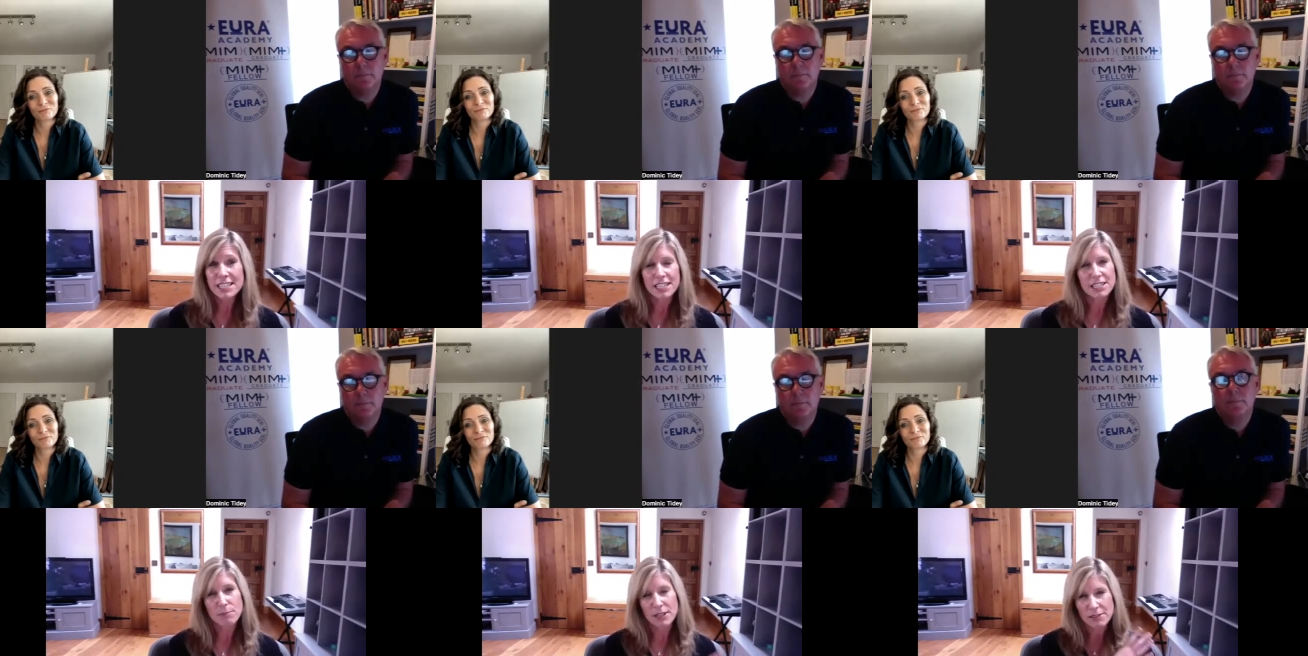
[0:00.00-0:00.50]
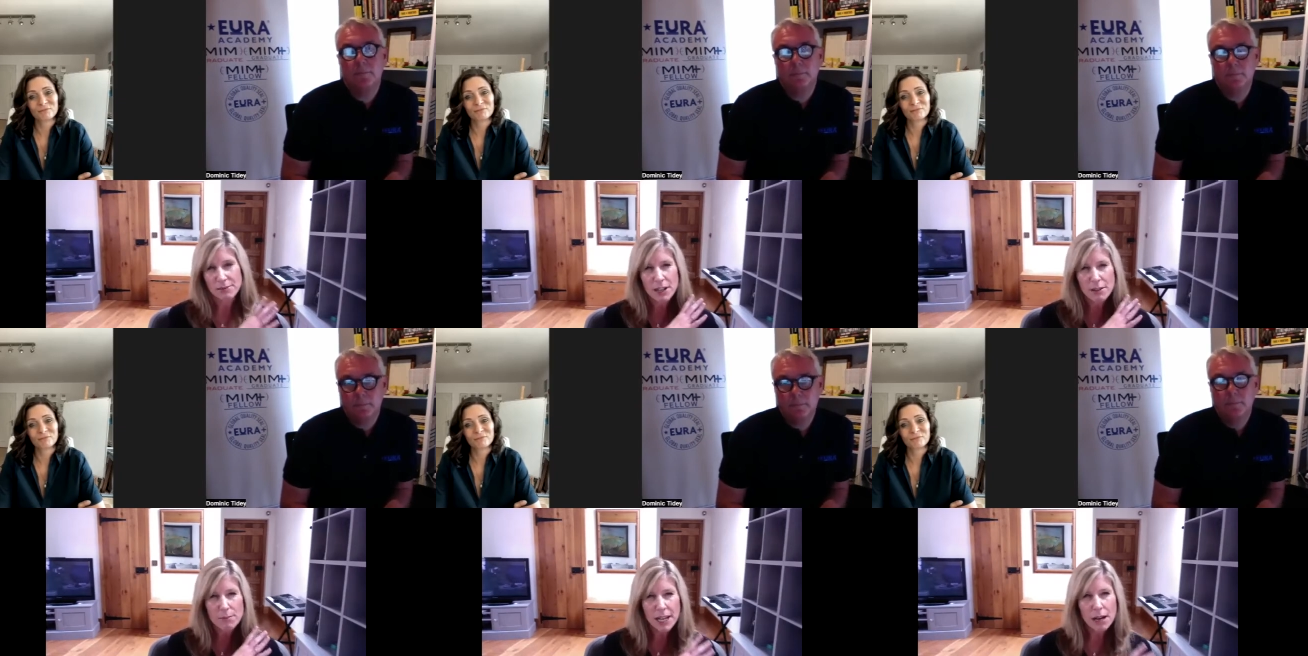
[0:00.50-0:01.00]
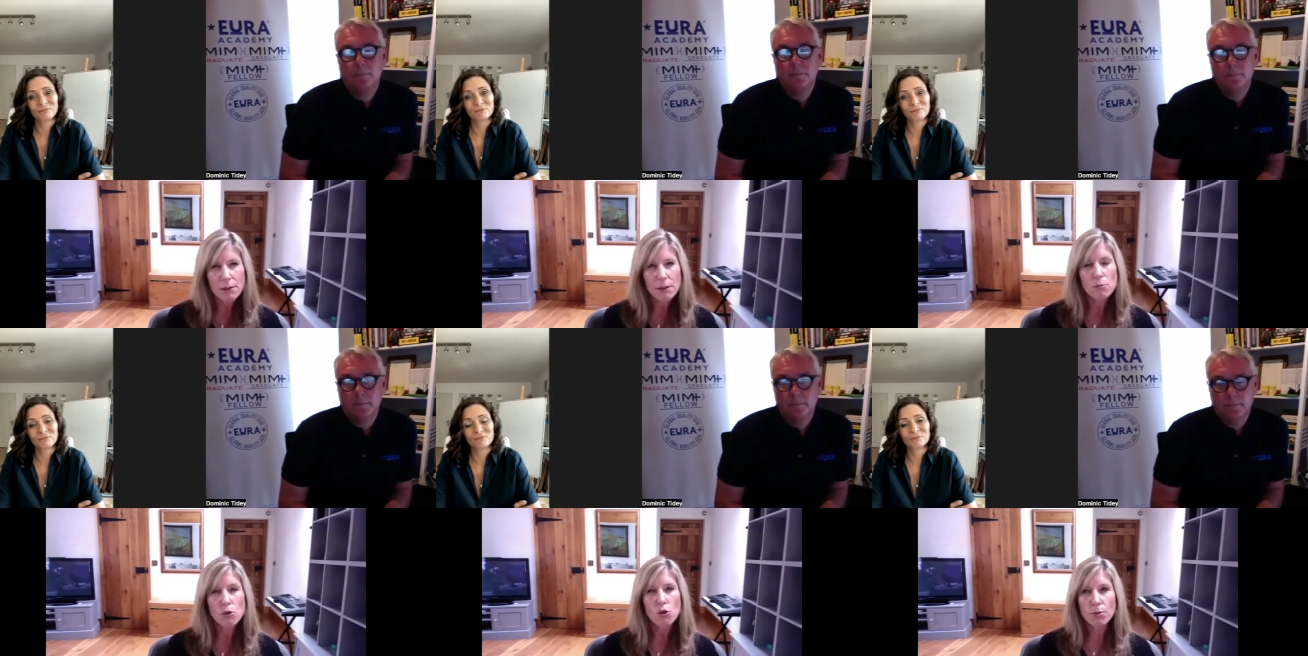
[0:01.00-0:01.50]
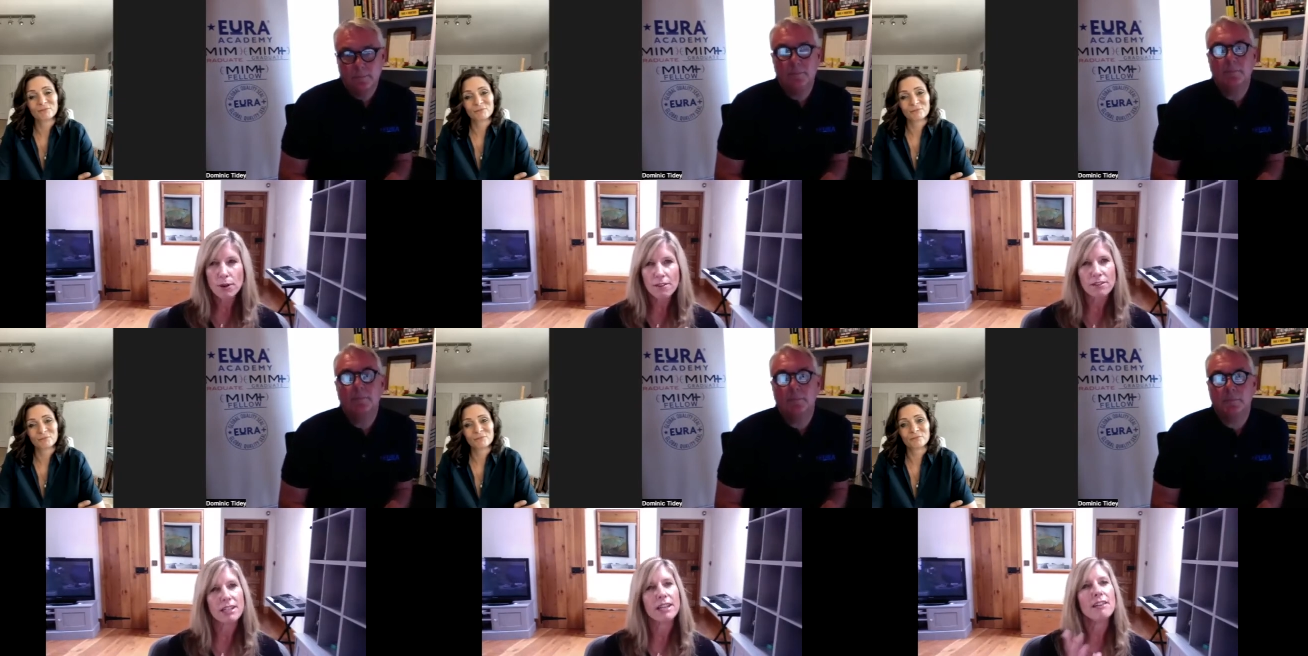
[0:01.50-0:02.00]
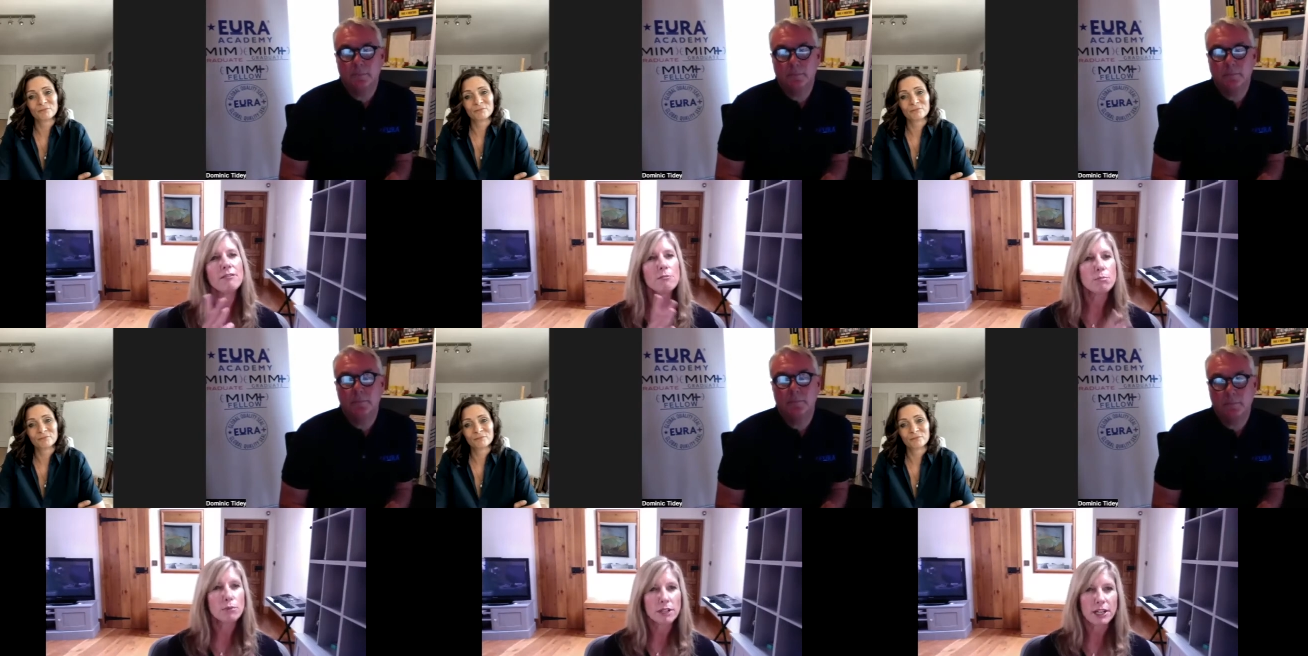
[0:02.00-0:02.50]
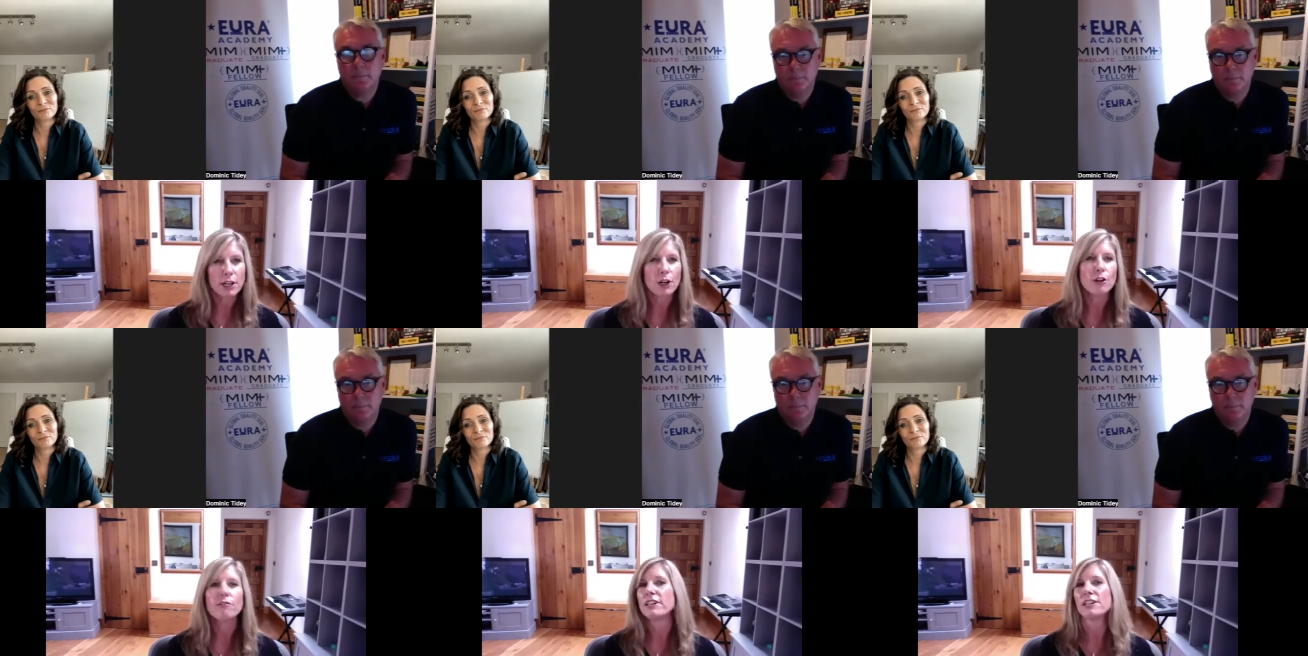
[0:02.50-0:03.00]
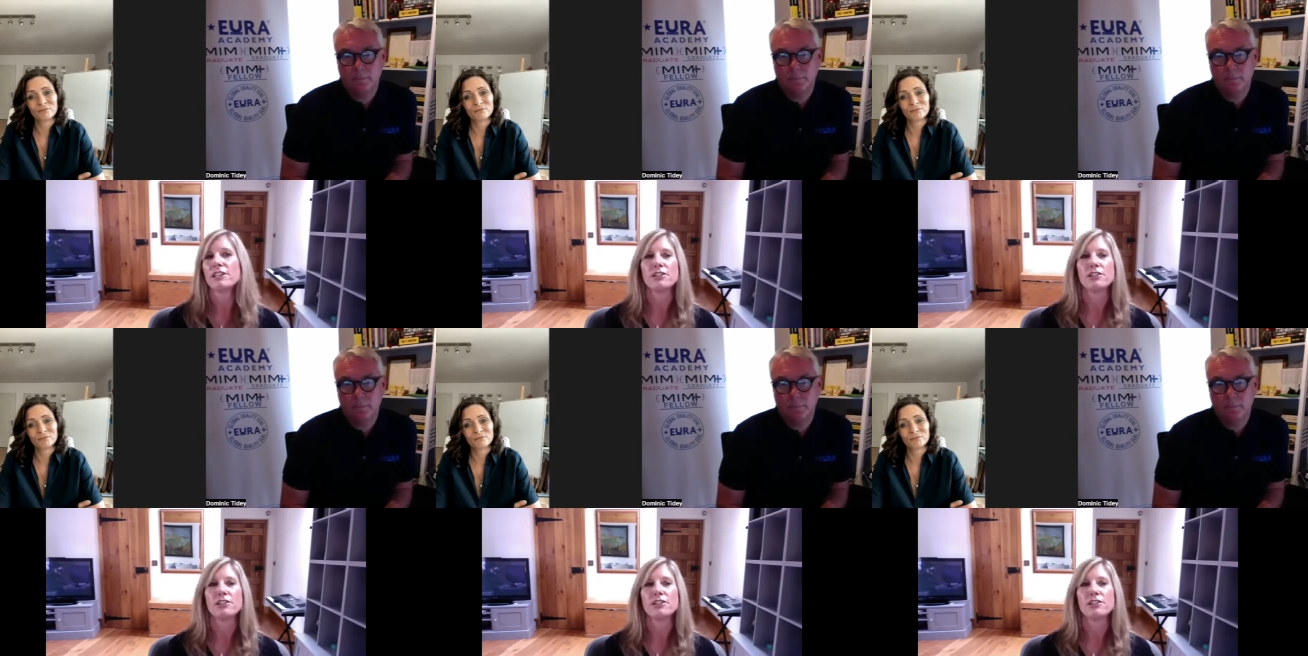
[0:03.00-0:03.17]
Speaker 1: It's been kind of becoming more prevalent, even pre-COVID.